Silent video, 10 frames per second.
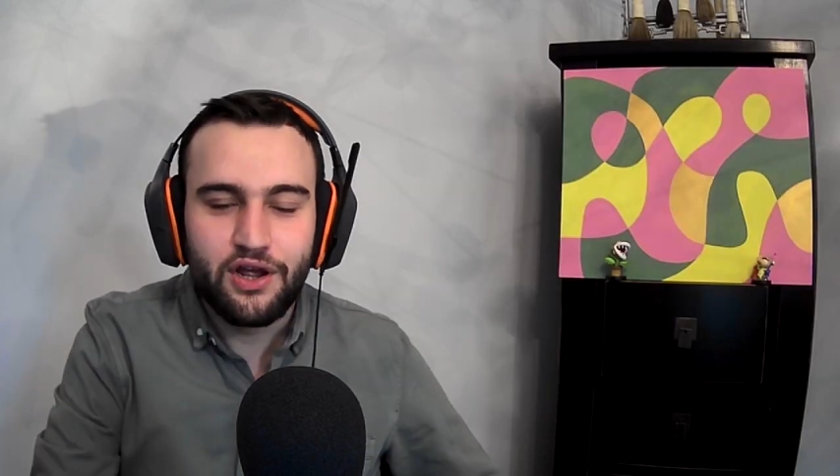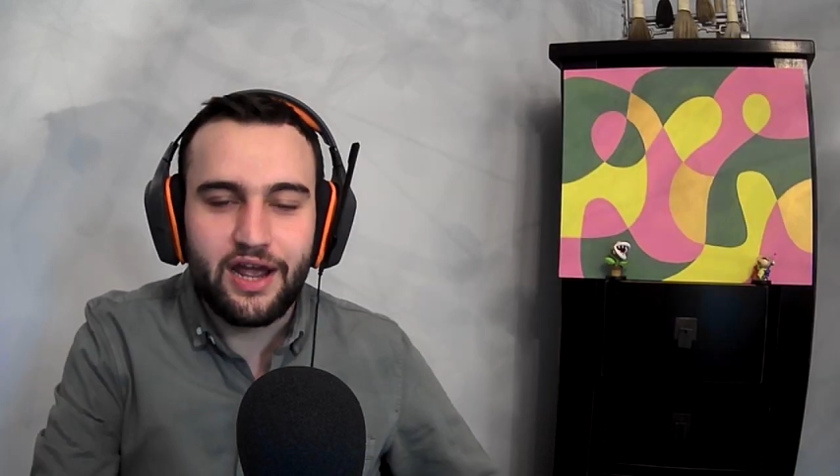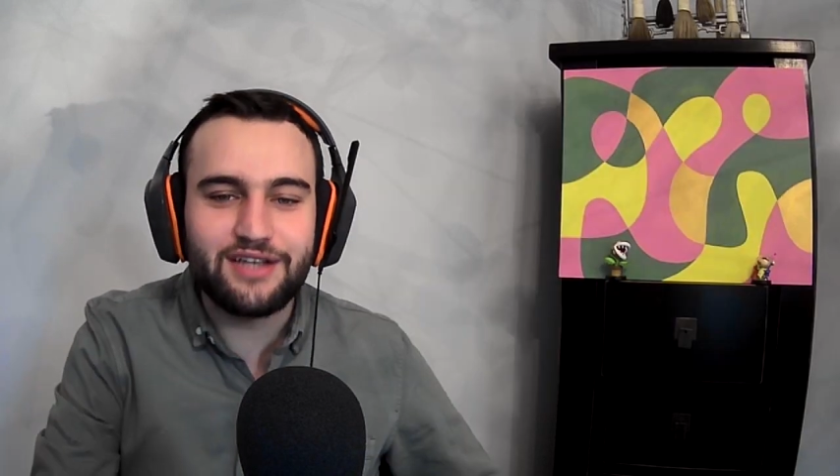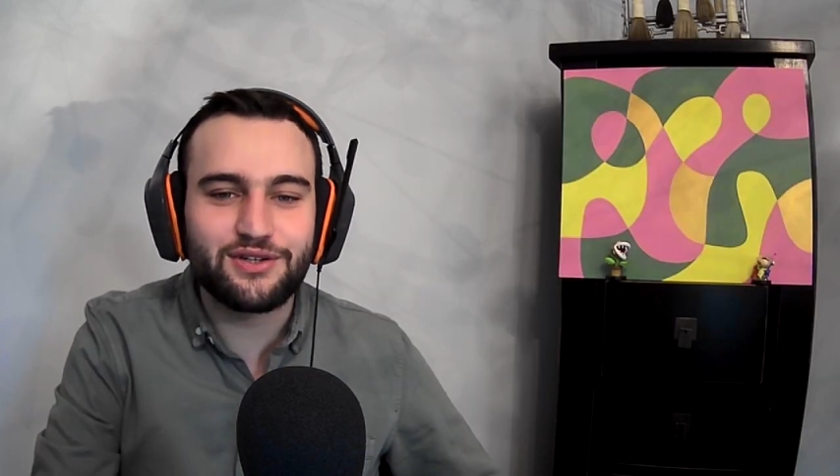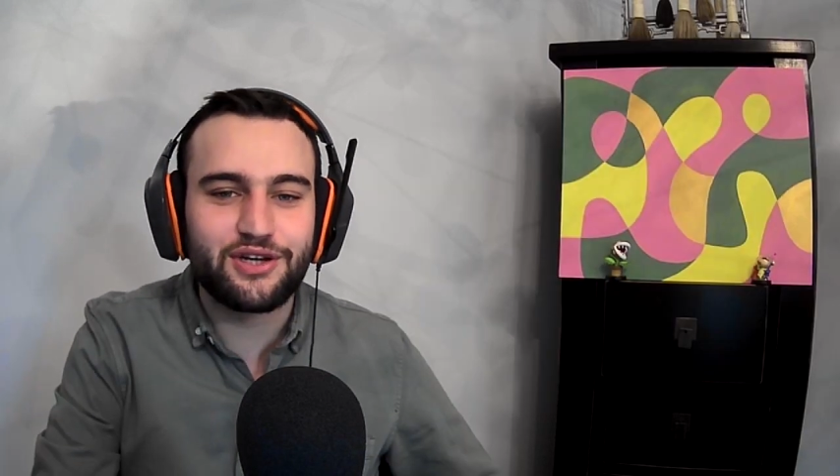
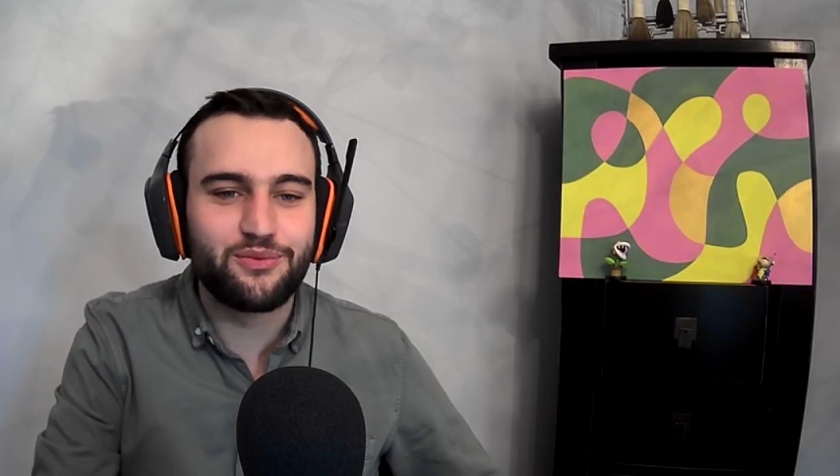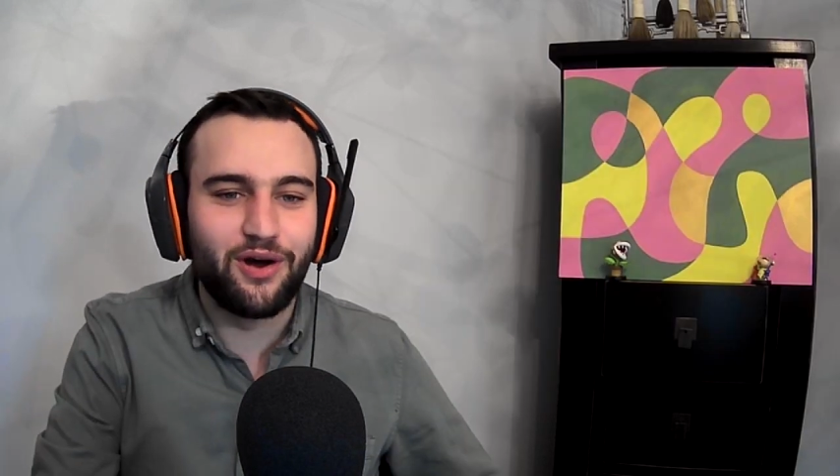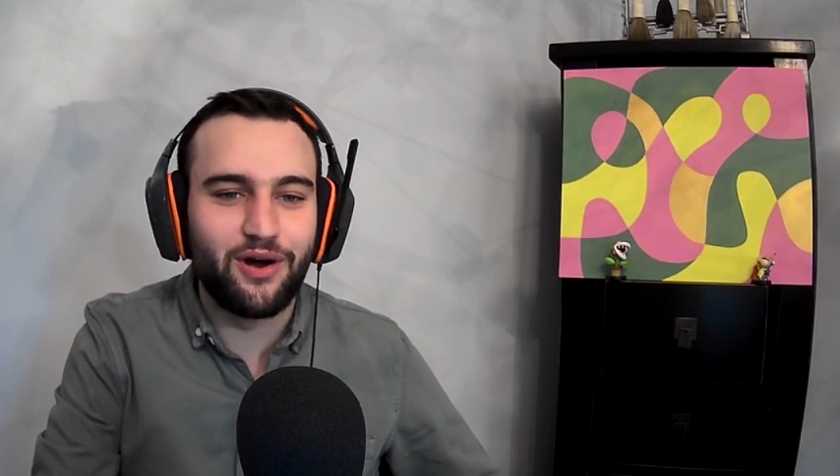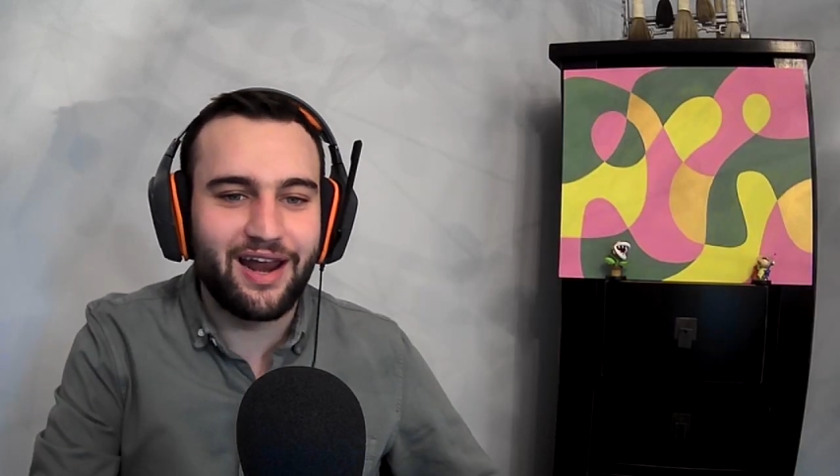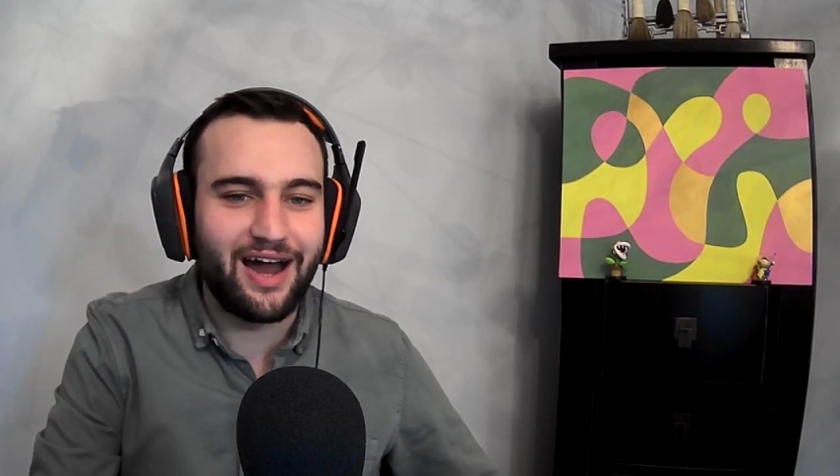Here's a good
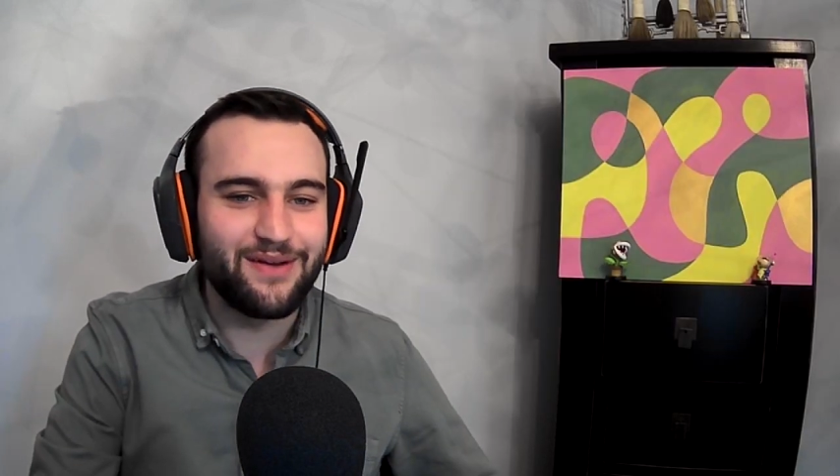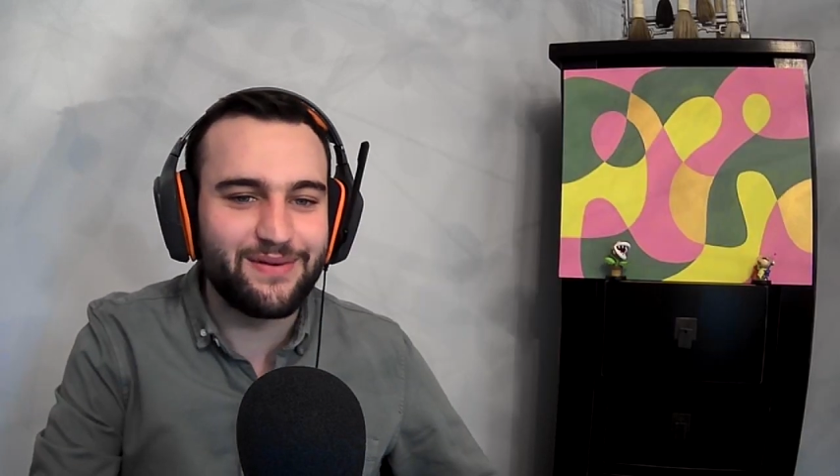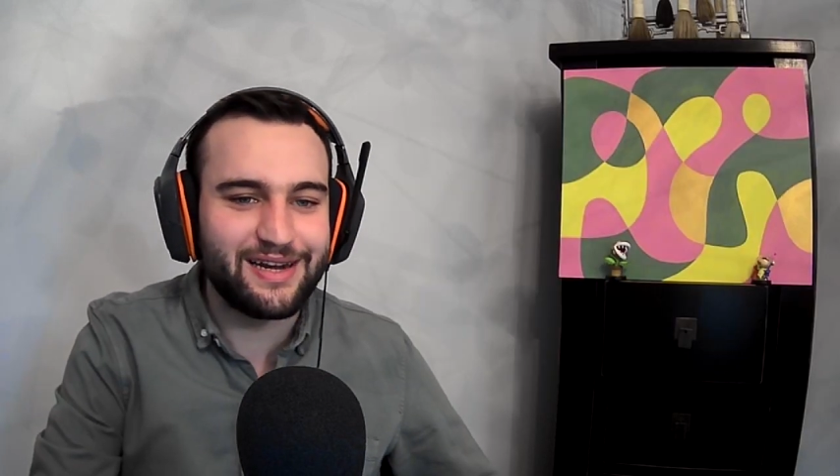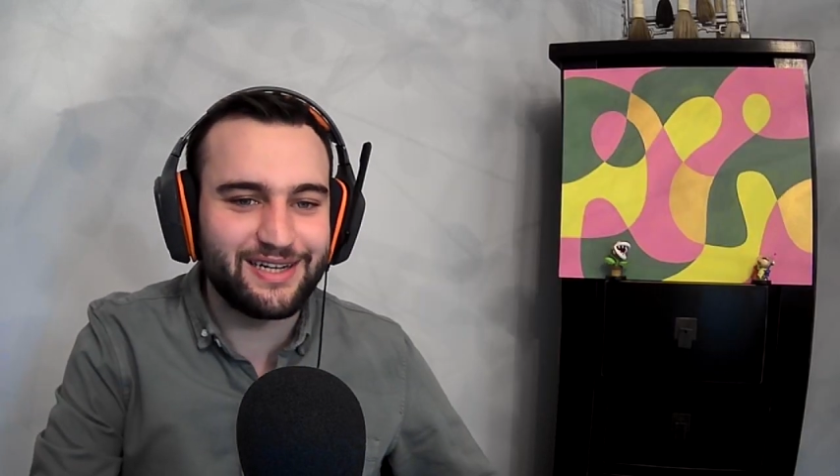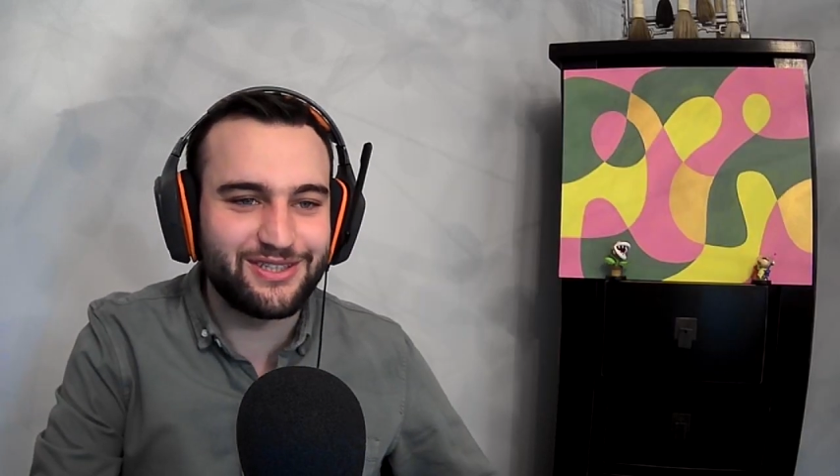one. I
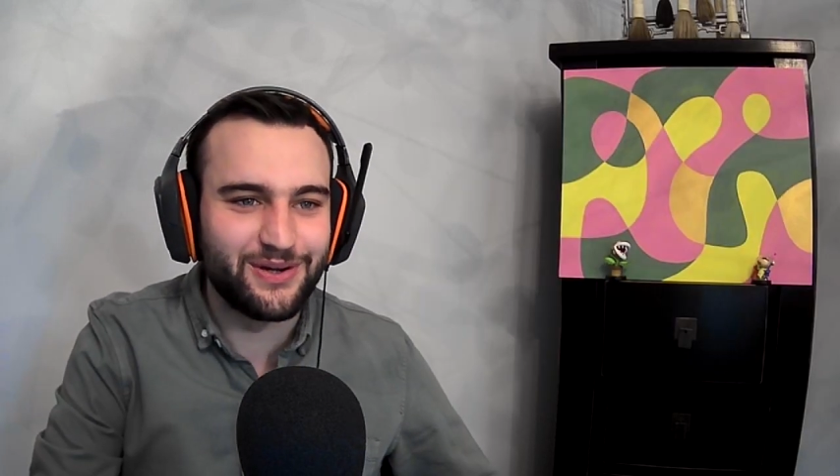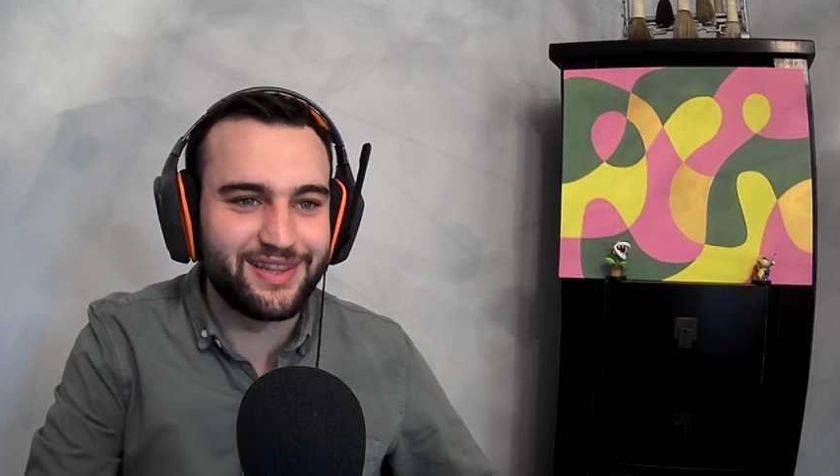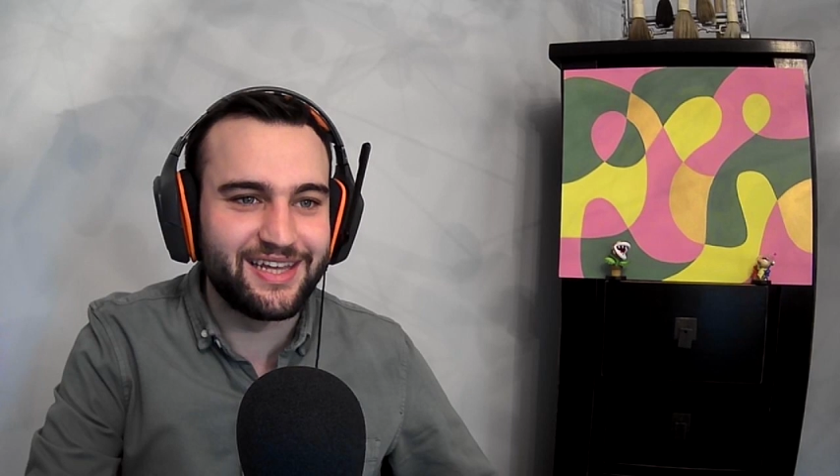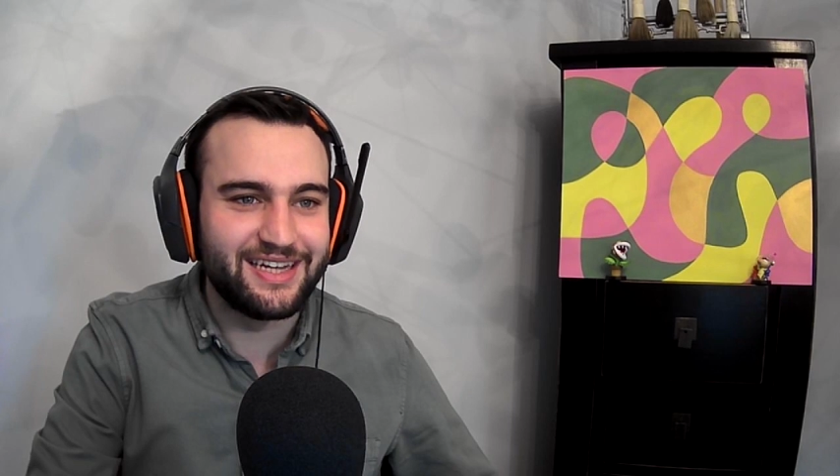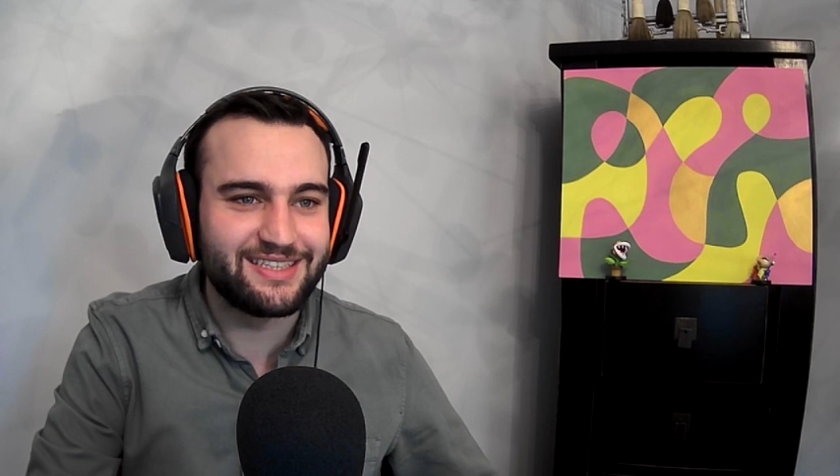really
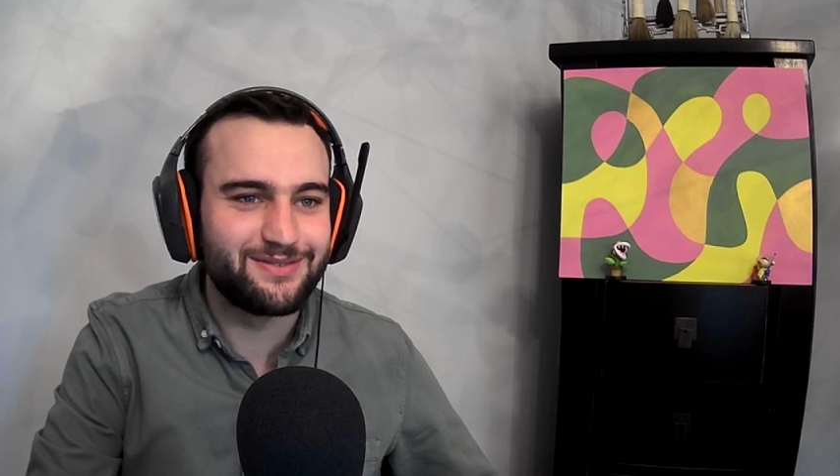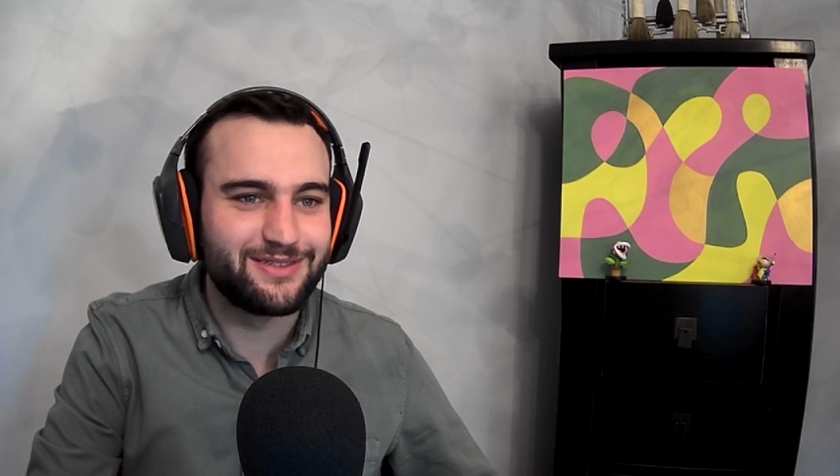enjoyed this,